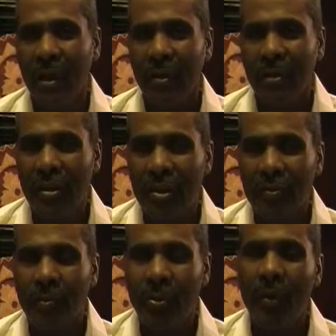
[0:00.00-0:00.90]
that
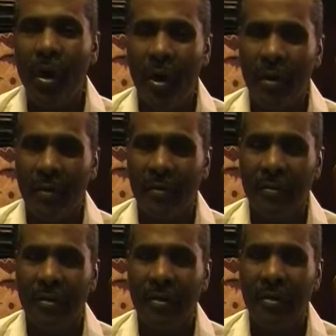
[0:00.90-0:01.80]
this prayer
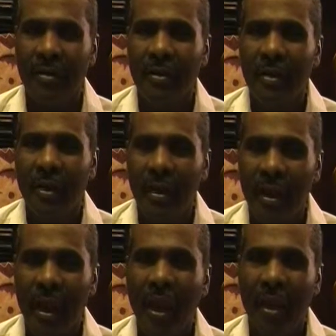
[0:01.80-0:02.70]

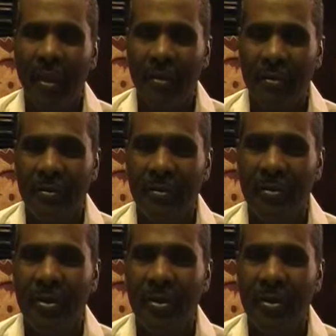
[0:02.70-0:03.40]
can